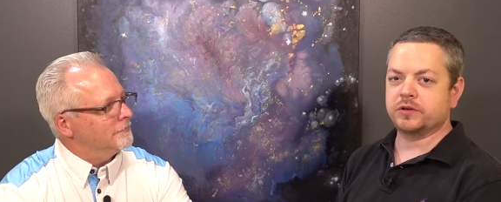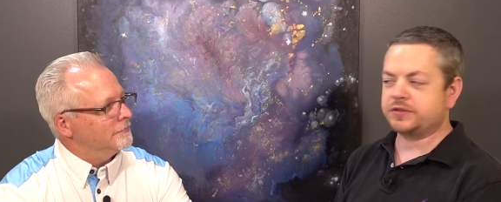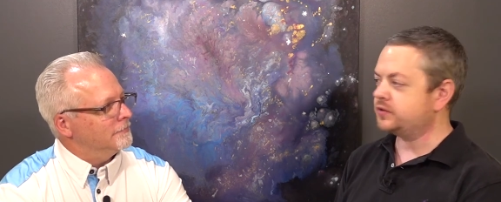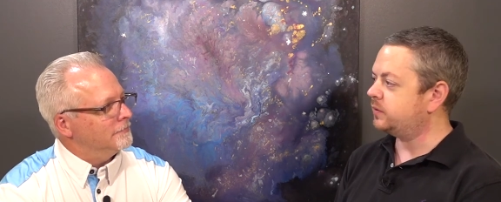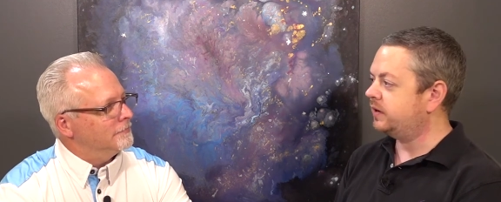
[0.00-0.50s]

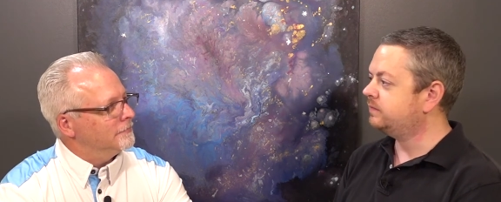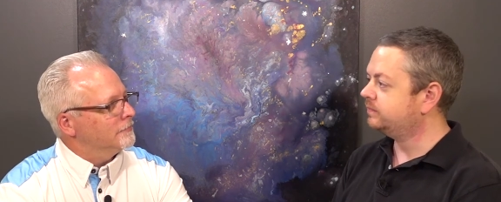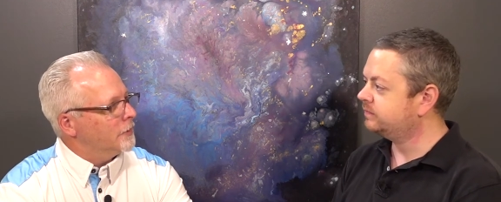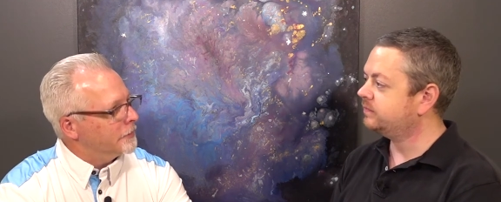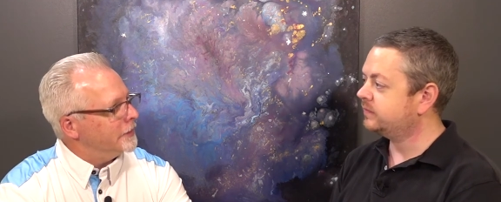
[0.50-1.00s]
Speaker 1: works as well.
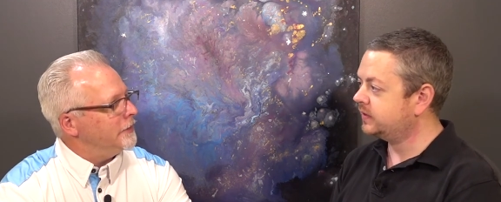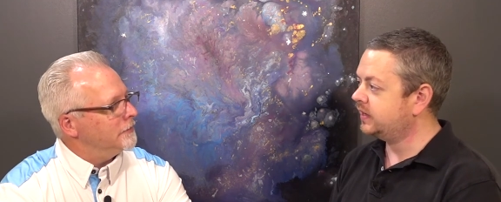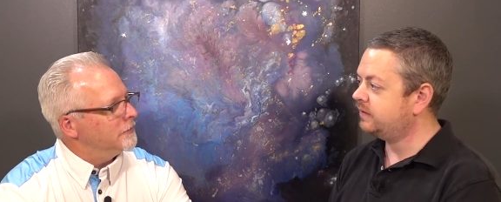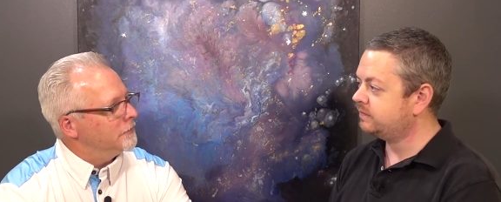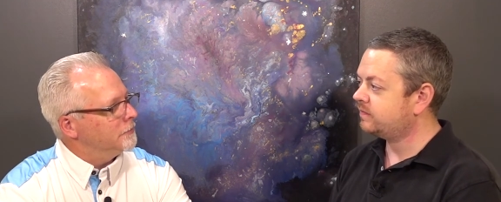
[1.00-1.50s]
Speaker 2: Okay.
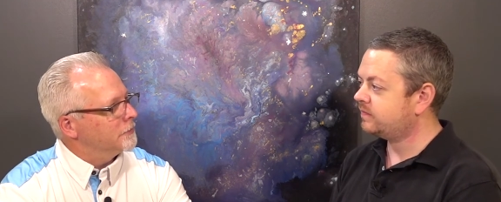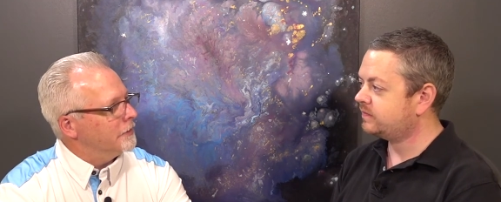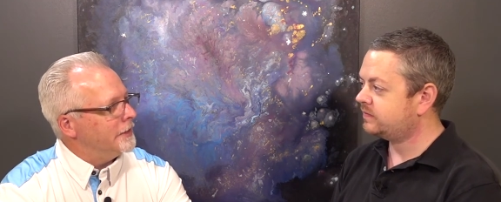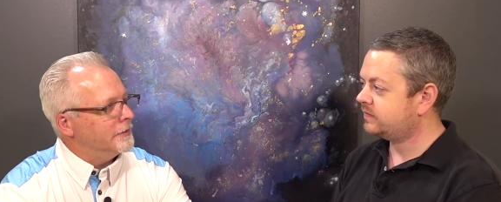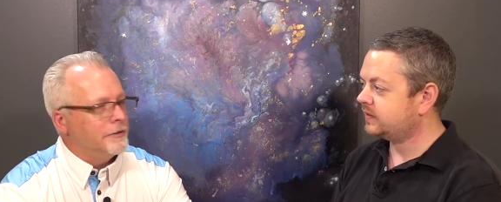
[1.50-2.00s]
Yeah.
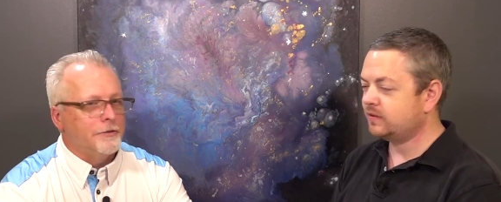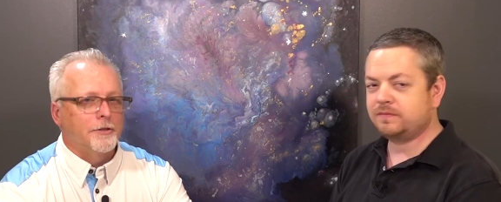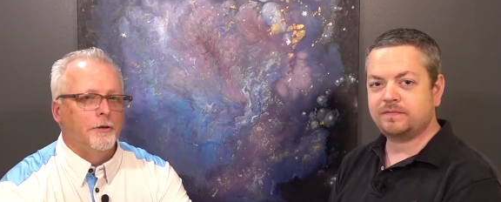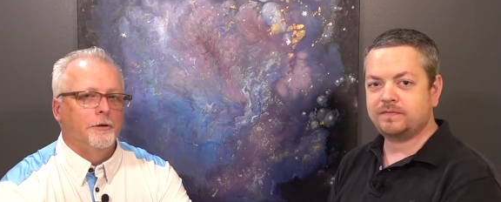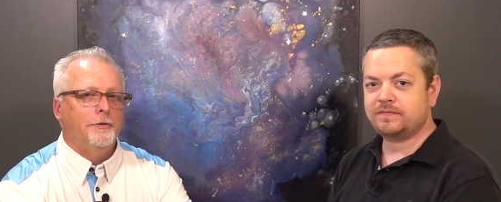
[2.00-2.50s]
Great.
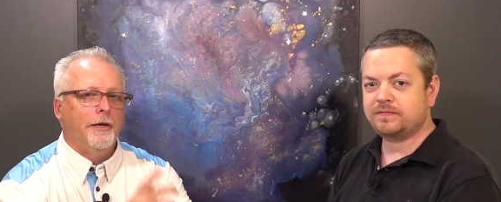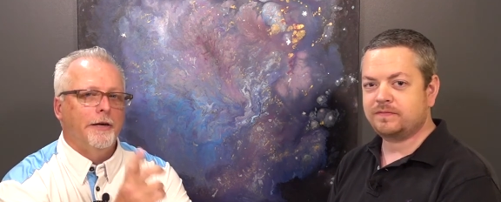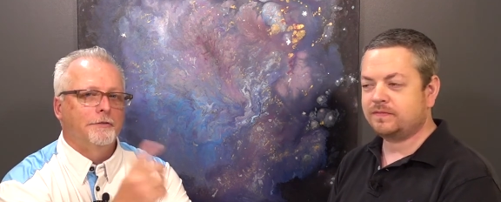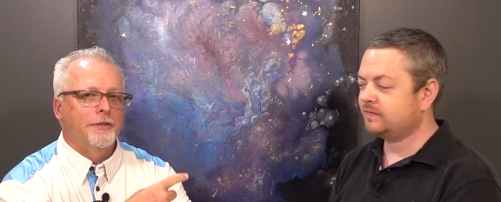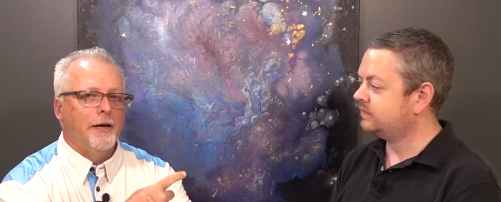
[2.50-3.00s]
So if you
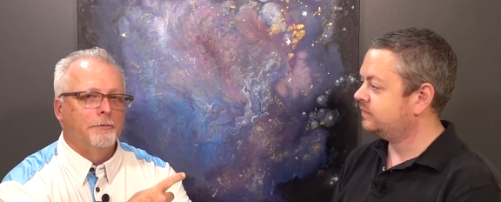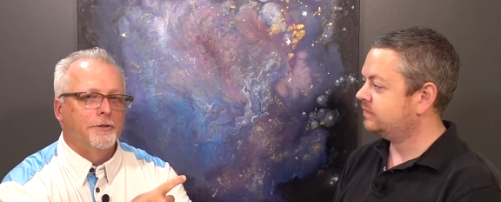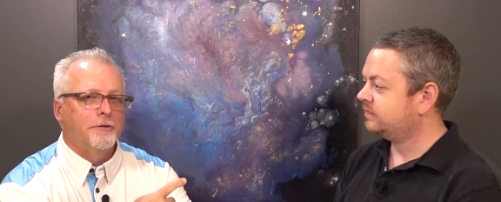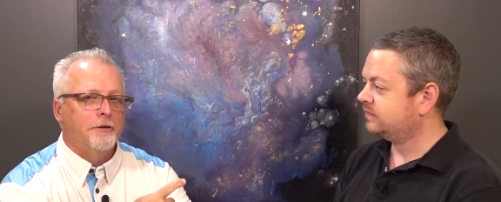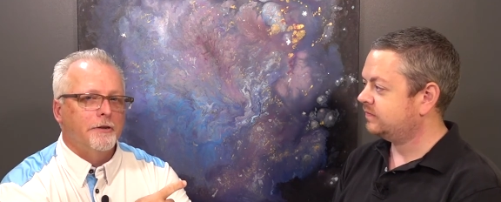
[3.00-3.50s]
have
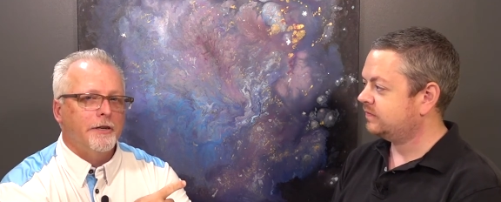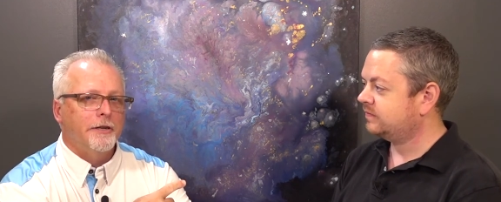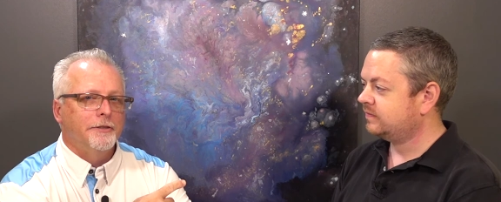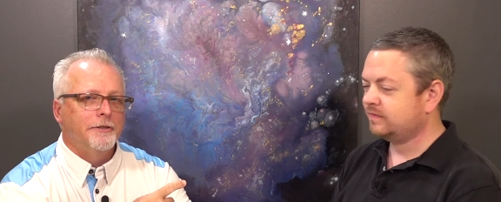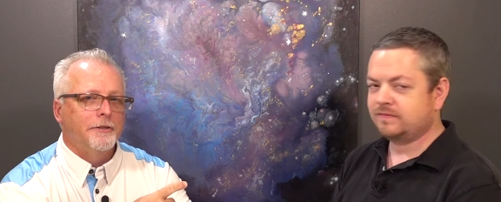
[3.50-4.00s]
cybersecurity
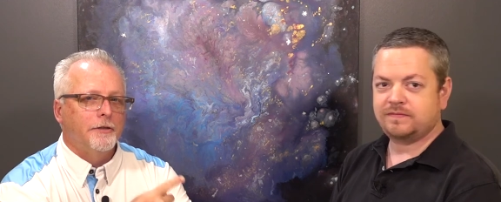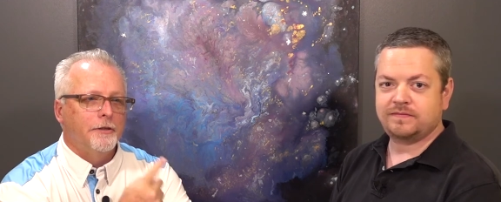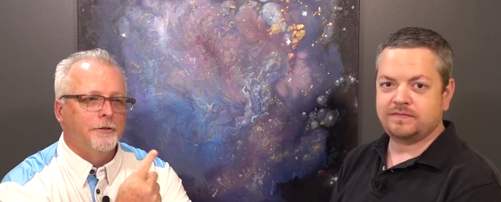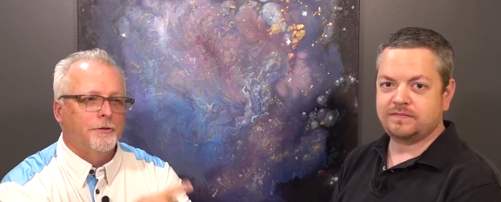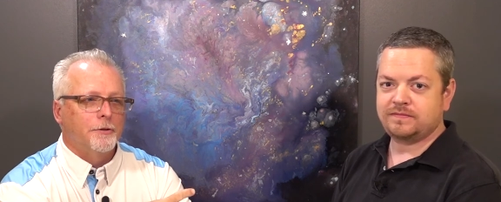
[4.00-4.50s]

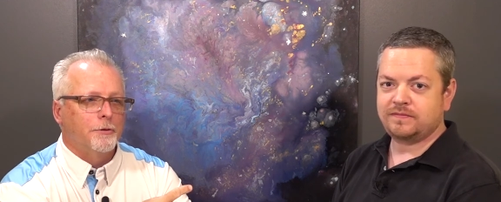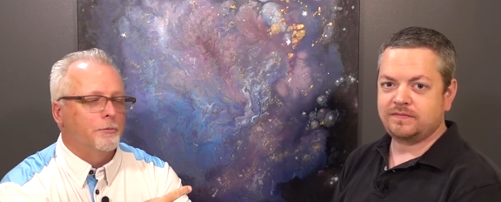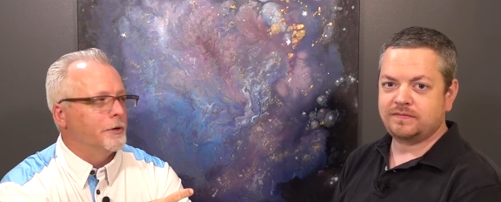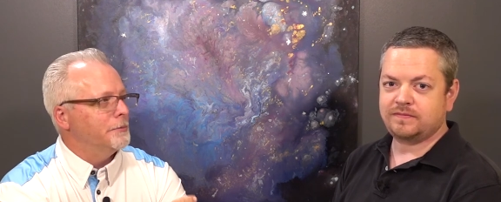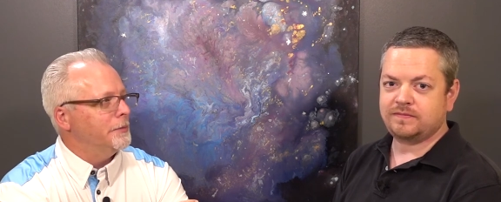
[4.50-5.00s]
concerns or
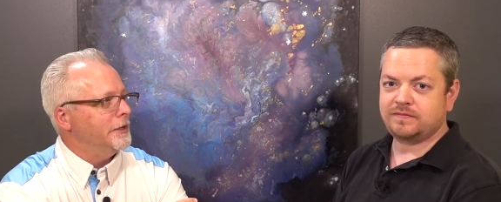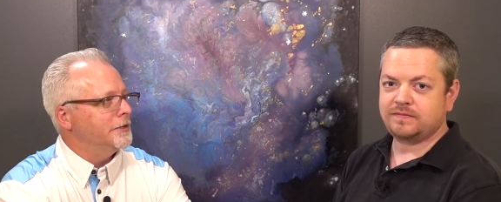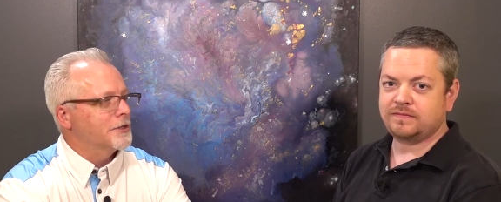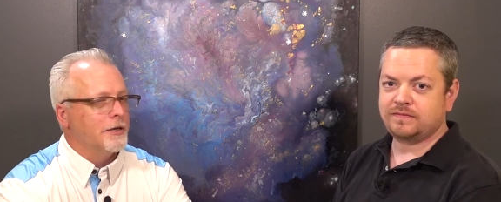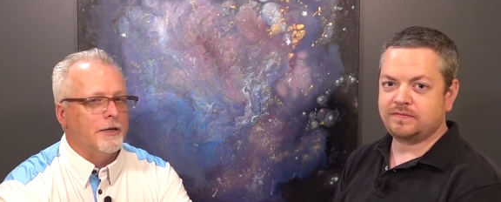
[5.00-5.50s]
want to
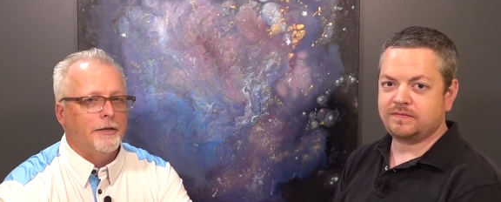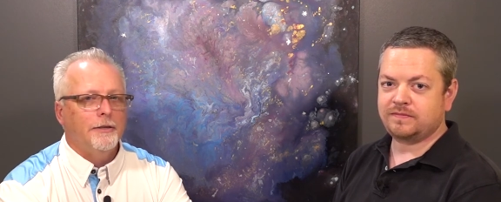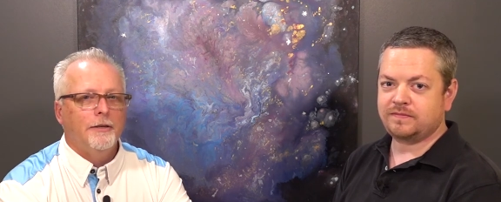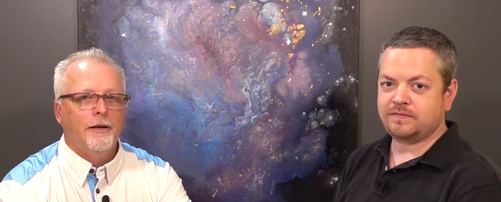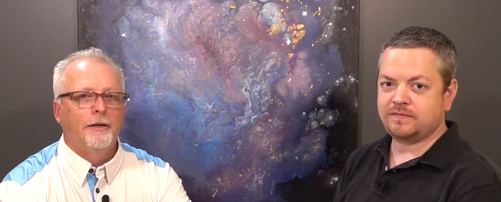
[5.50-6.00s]
meet
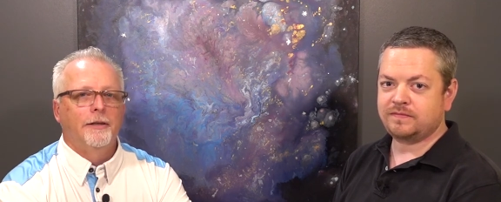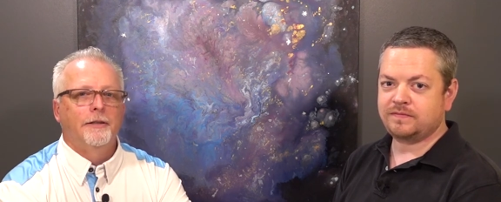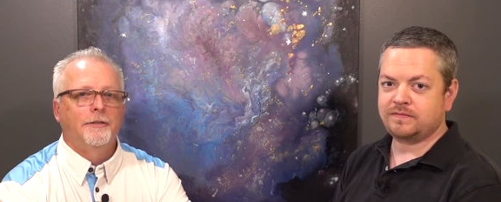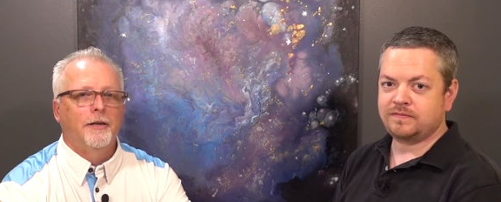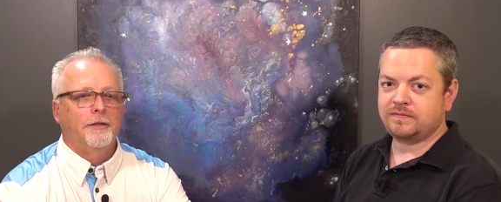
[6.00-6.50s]
Sean
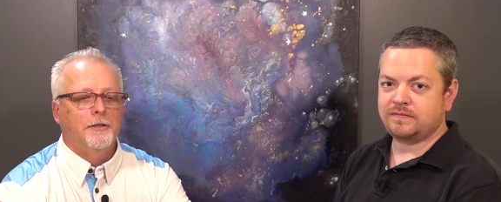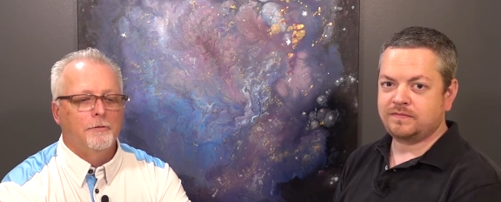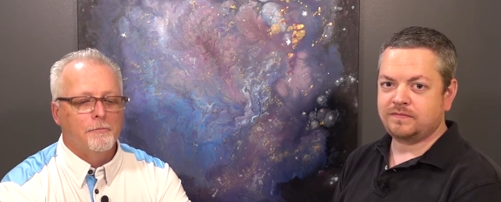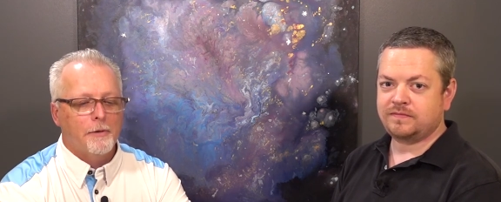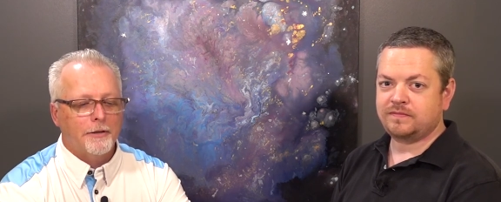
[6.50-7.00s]
and talk to
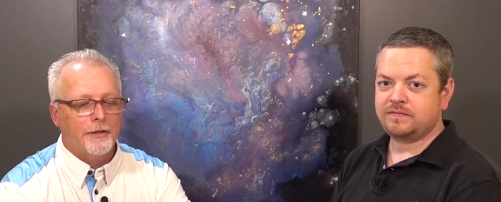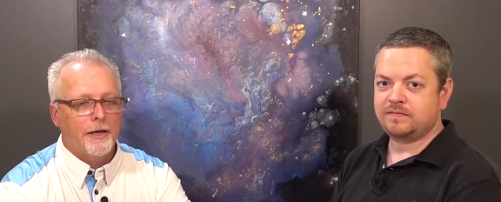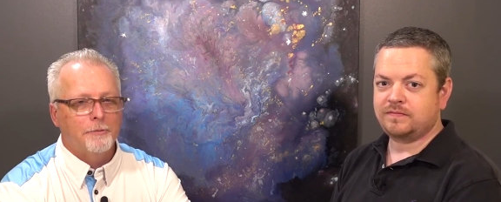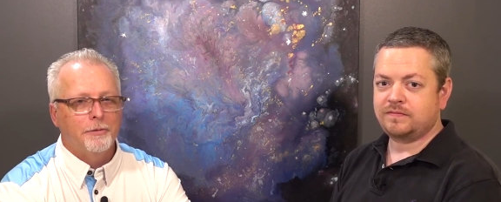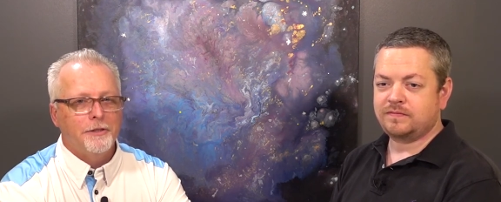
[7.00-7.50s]
him about
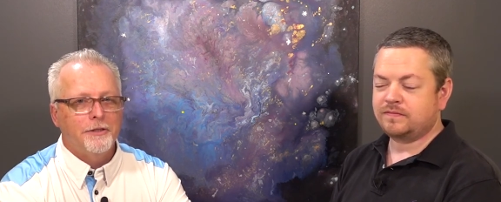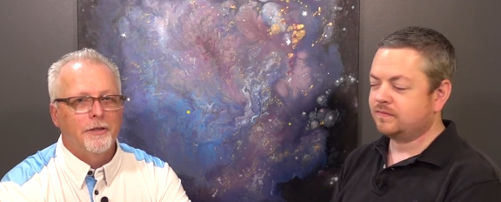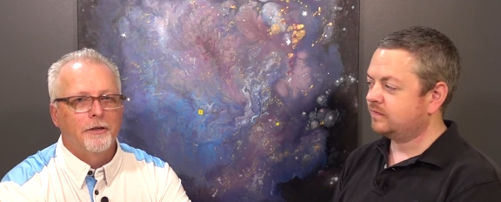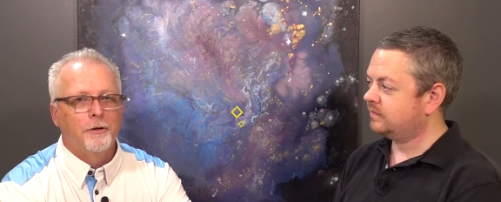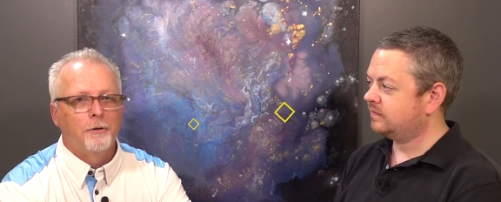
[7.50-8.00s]
that, please
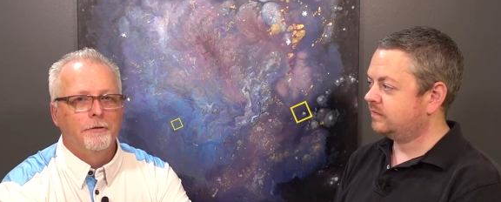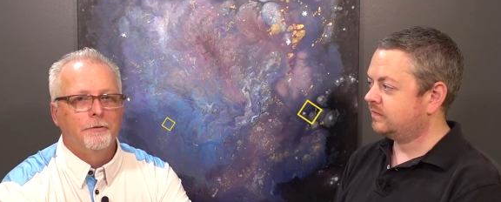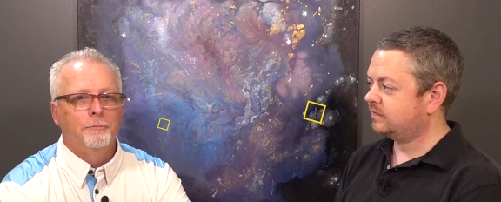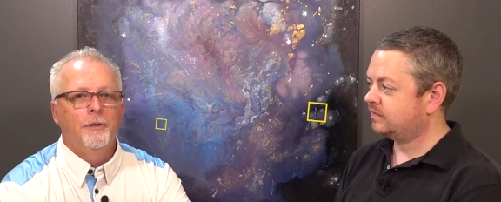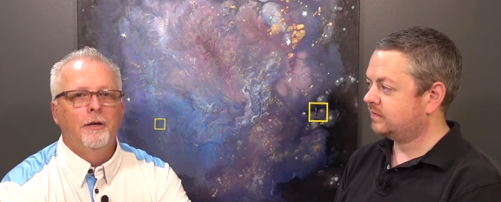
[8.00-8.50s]
get a hold of
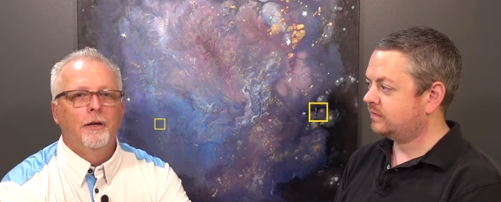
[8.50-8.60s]
him.